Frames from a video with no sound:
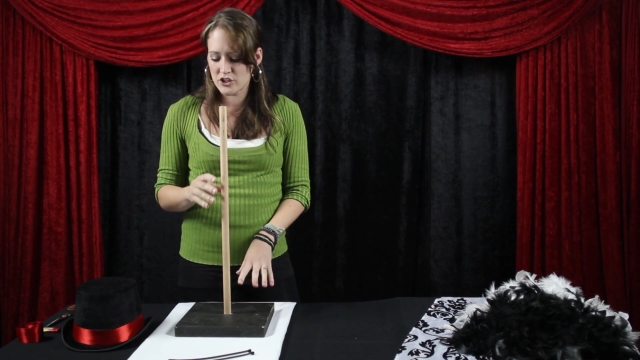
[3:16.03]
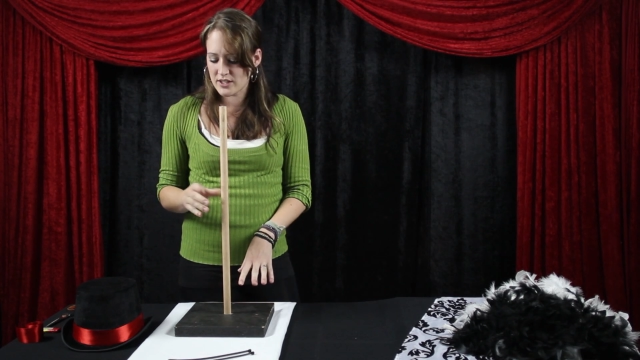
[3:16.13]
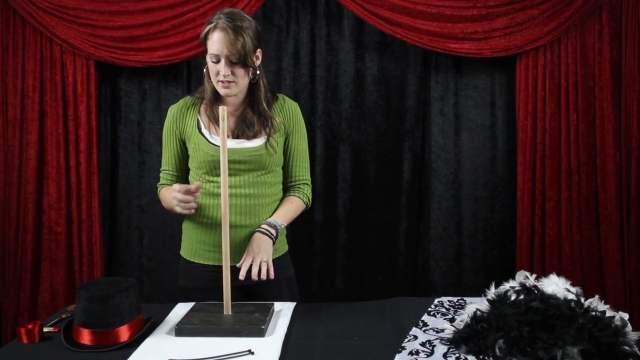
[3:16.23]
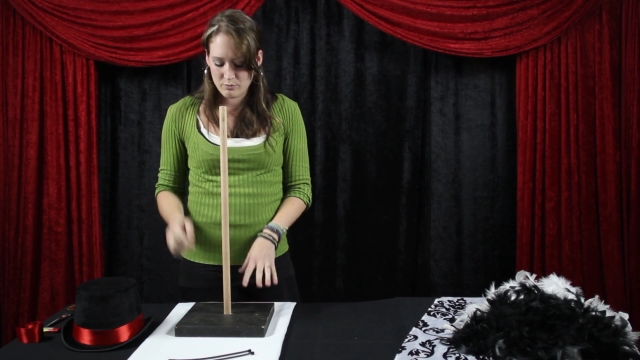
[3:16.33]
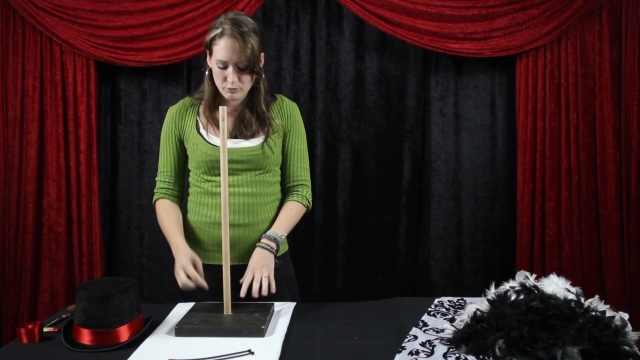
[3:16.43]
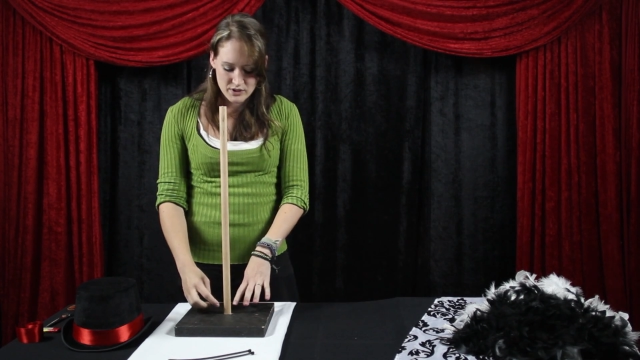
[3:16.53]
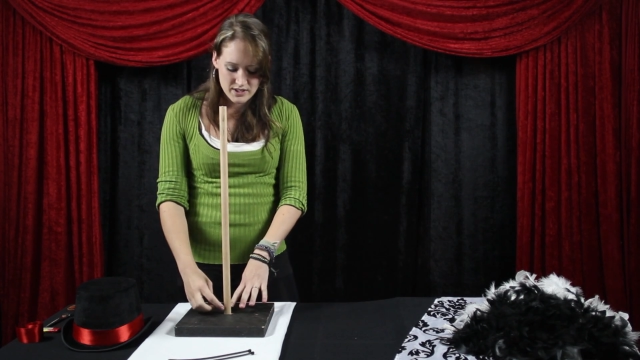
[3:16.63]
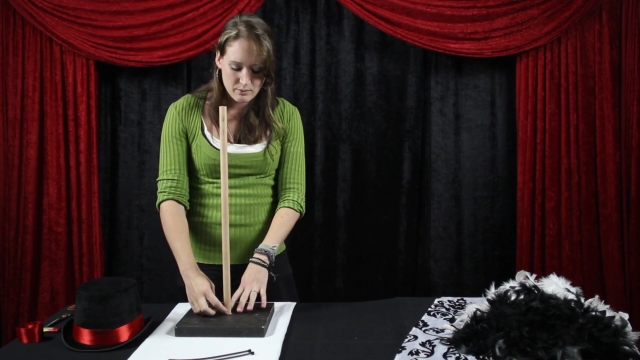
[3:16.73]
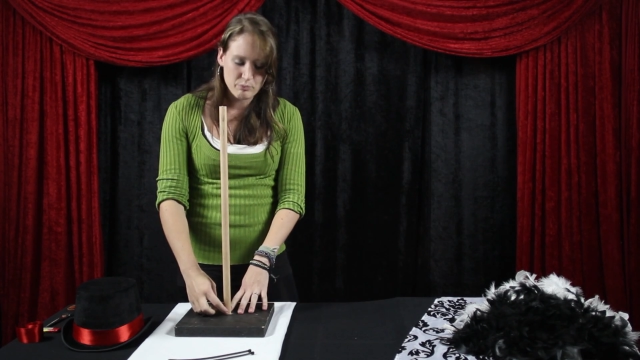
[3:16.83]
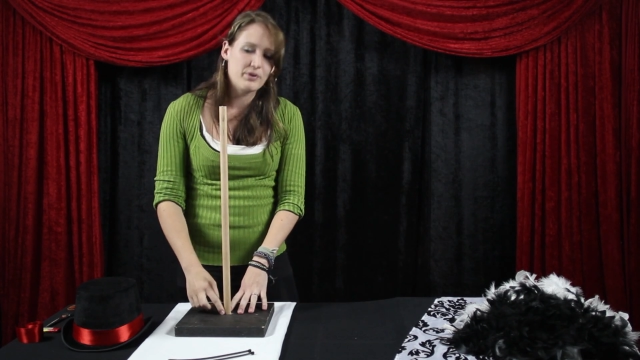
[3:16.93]
just put
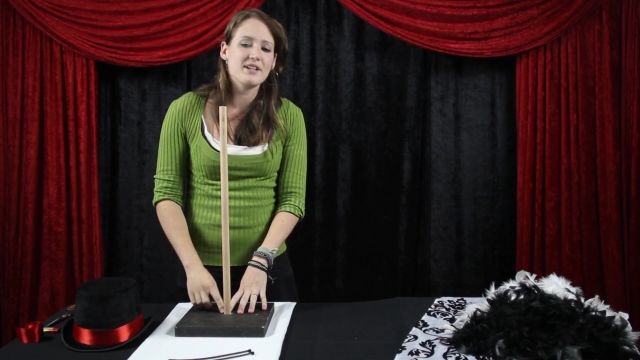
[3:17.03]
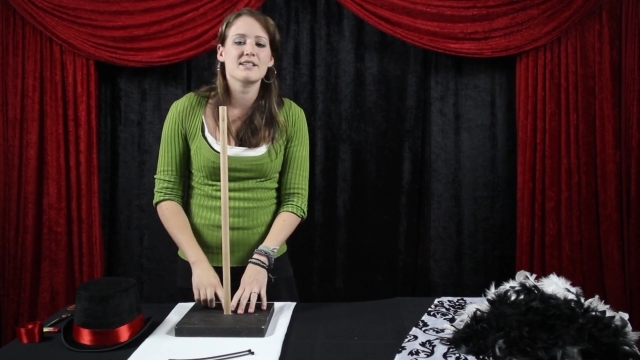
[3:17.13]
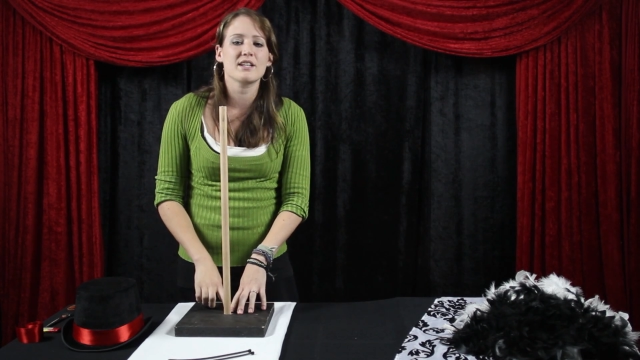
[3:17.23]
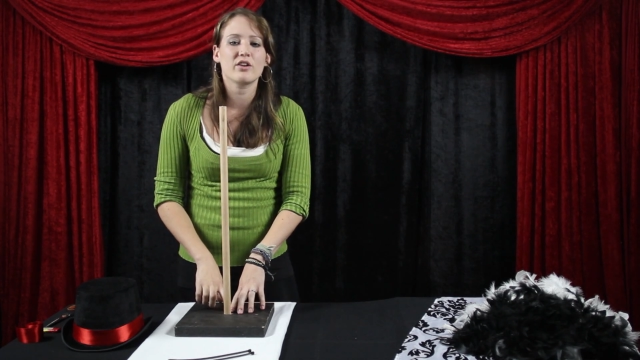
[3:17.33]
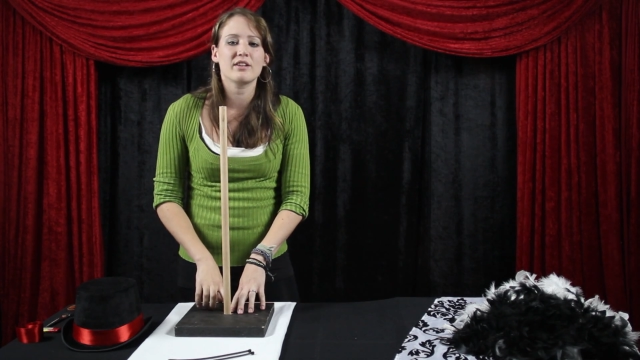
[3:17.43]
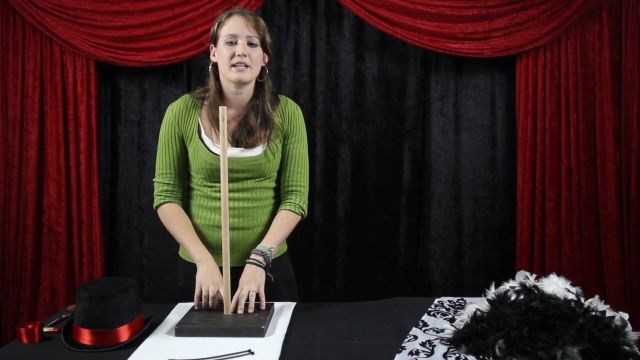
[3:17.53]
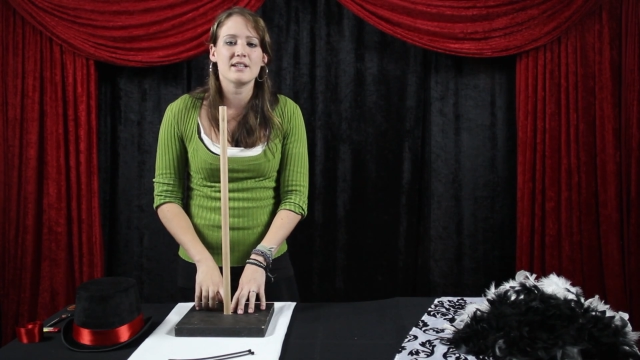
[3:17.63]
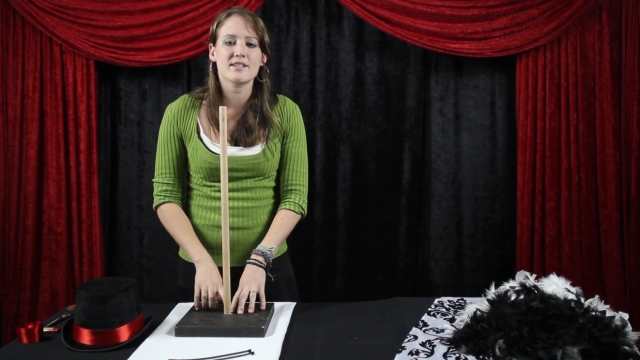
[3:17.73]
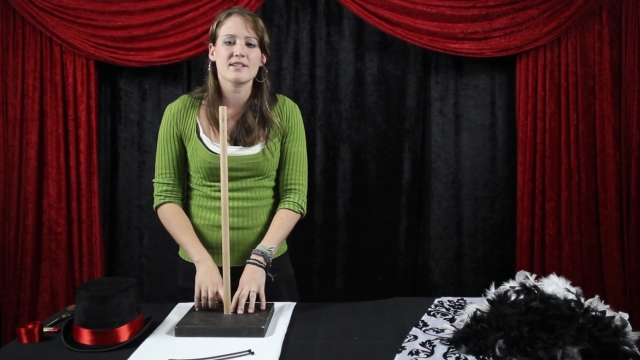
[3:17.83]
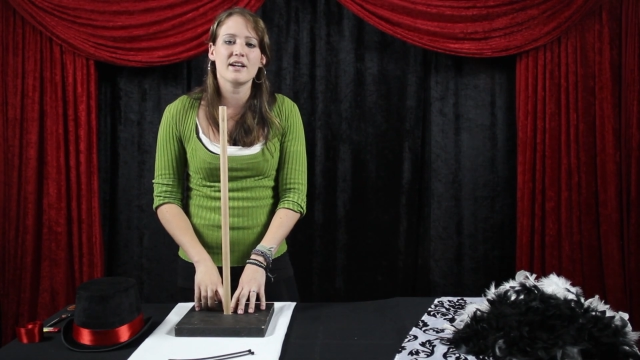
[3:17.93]
some press stick on the
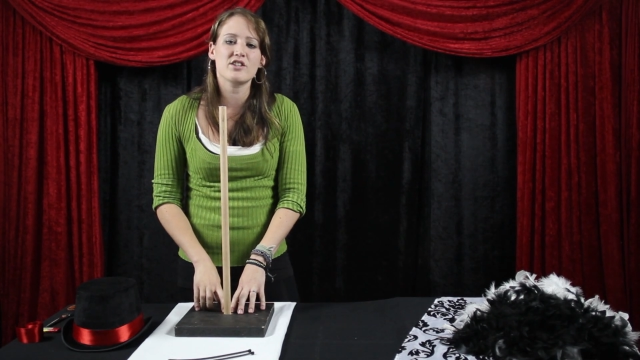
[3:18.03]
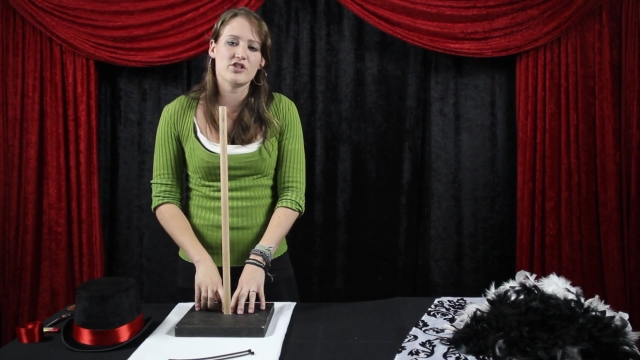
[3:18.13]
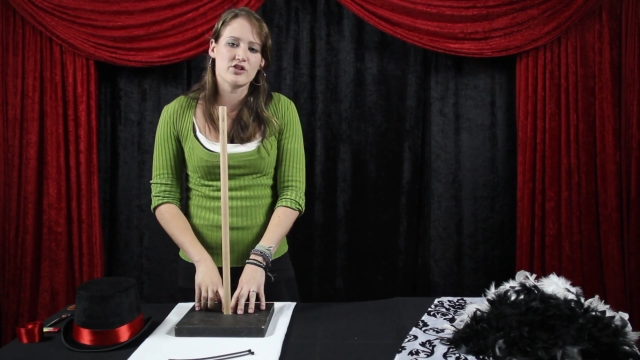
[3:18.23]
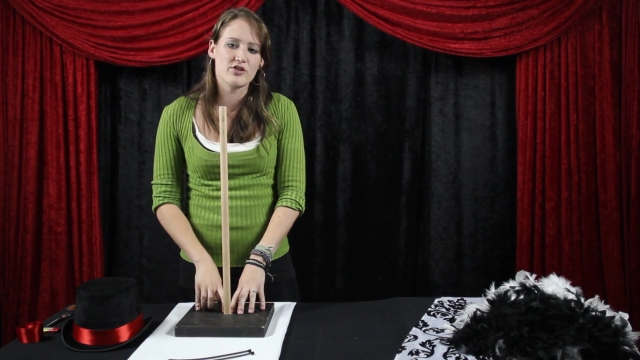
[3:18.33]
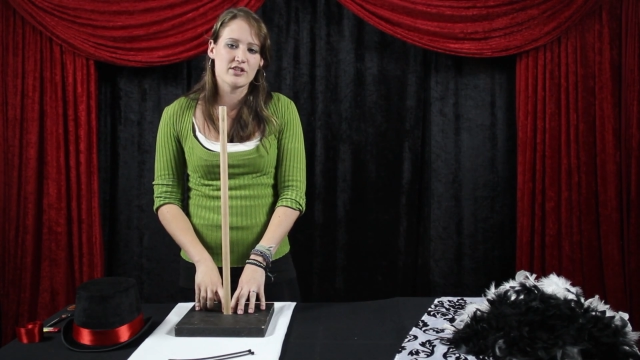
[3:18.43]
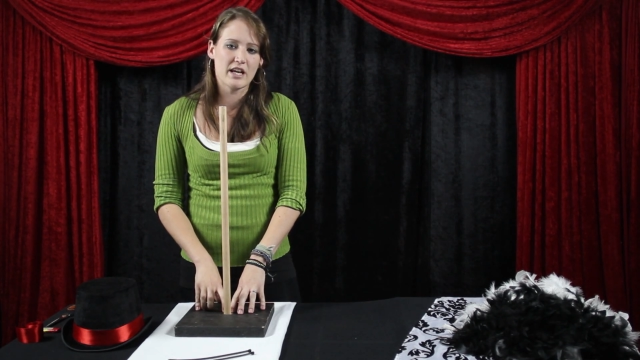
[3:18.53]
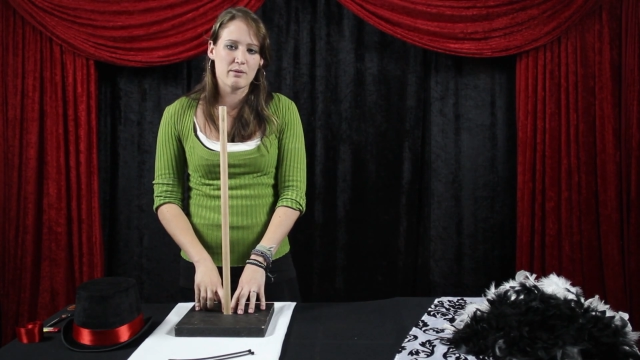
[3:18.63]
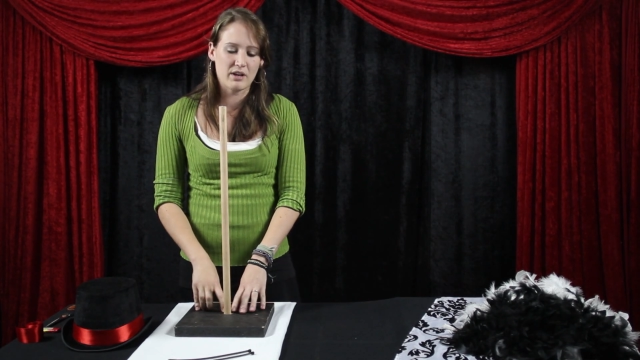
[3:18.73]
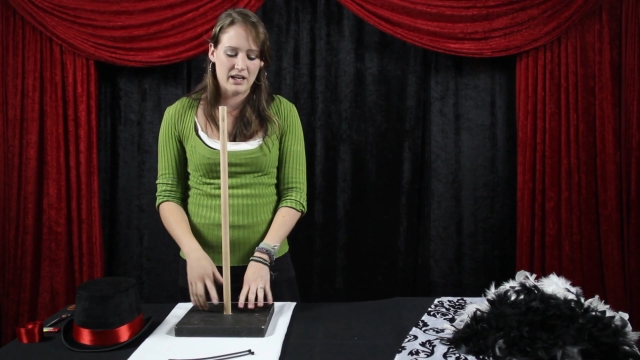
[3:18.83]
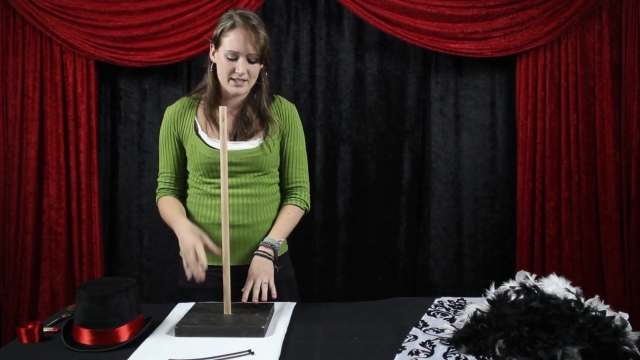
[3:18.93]
inside just to
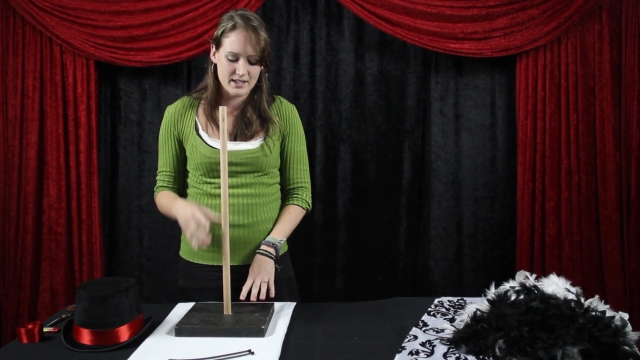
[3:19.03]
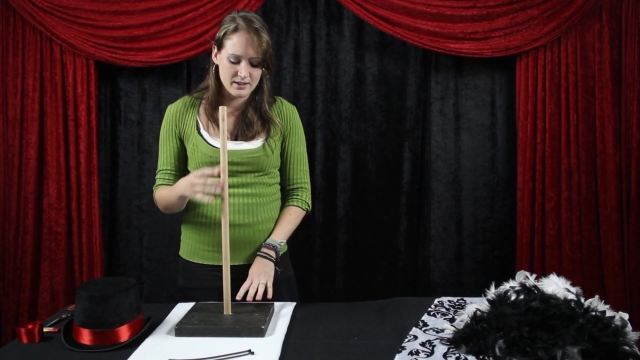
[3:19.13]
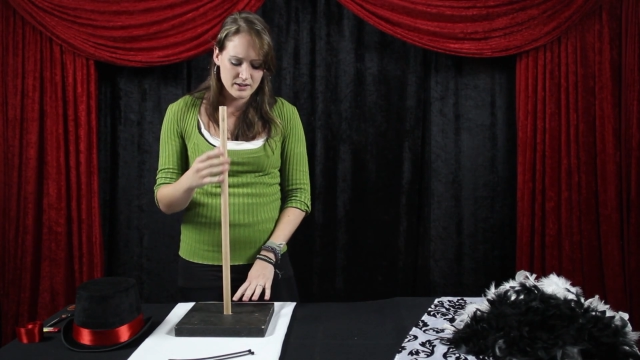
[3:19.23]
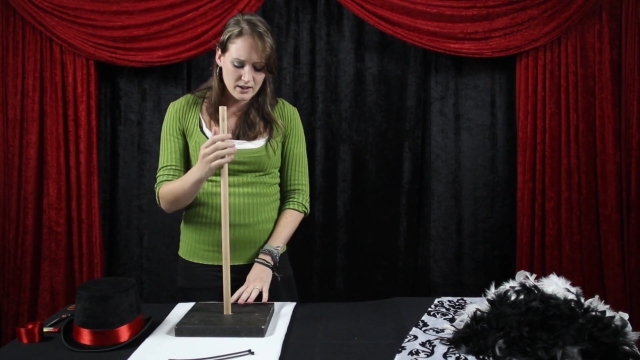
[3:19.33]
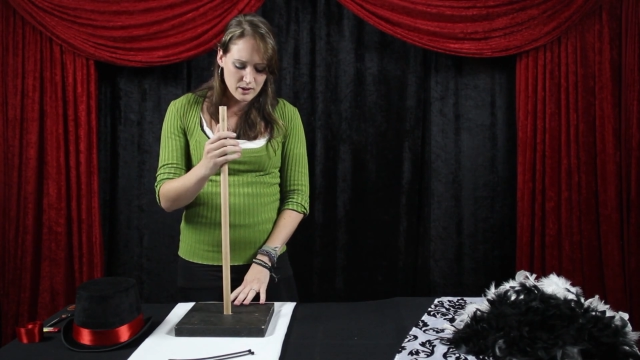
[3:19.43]
stabilize it,